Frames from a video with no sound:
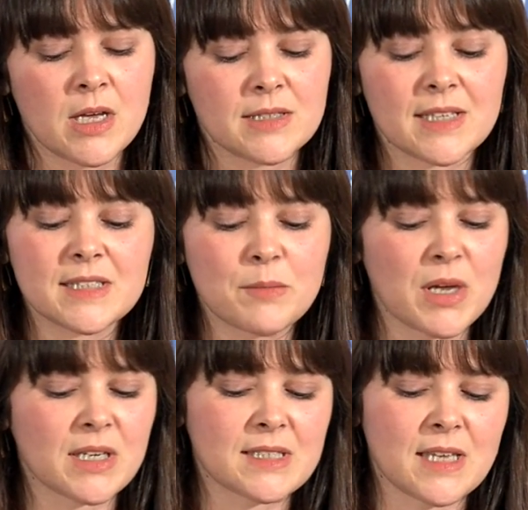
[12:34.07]

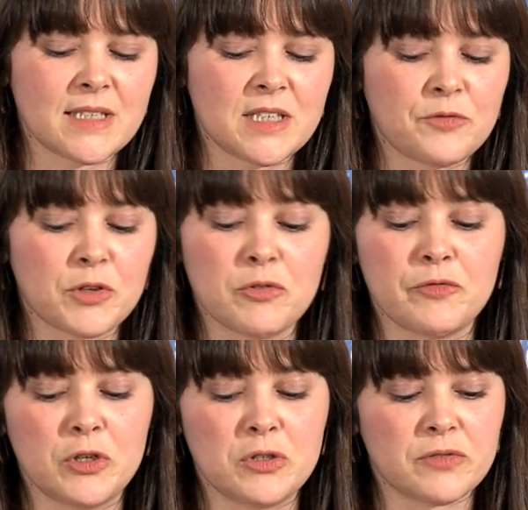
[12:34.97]
Systematic scientific
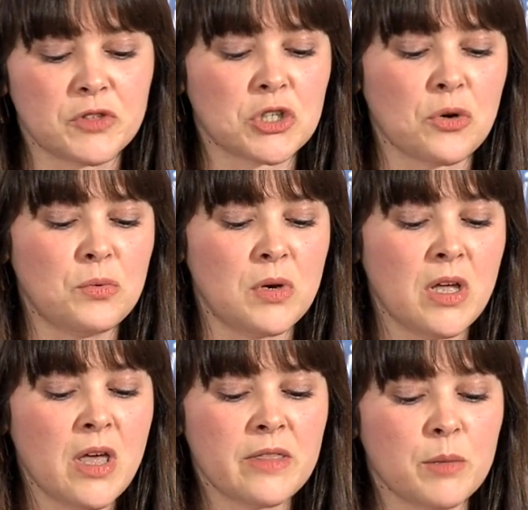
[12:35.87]
reviews have shown
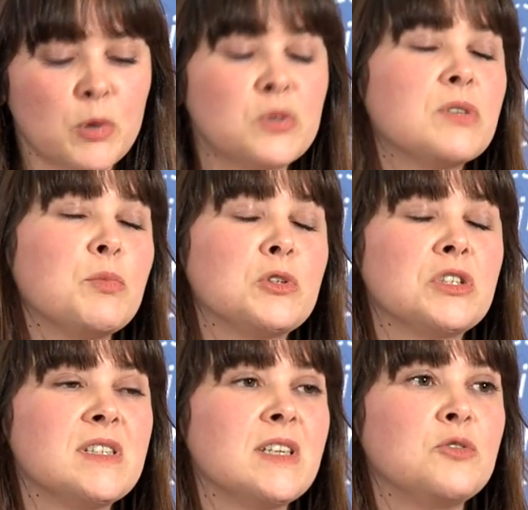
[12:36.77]
that post
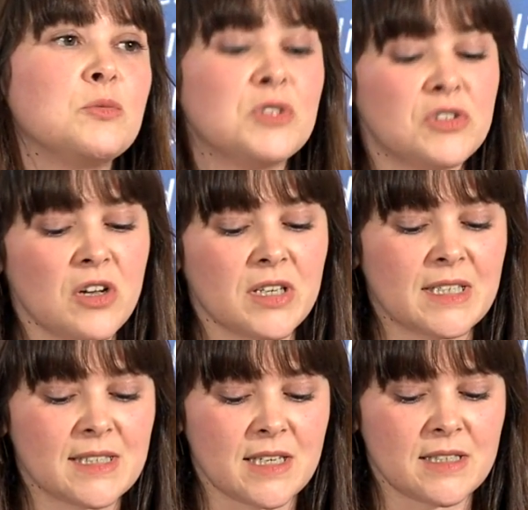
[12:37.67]
abortion syndrome does not
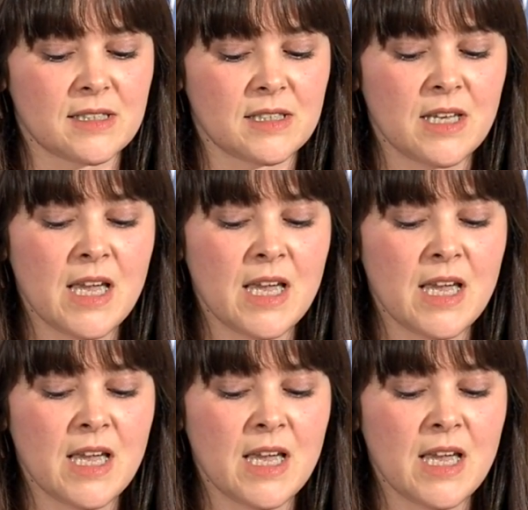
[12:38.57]
exist.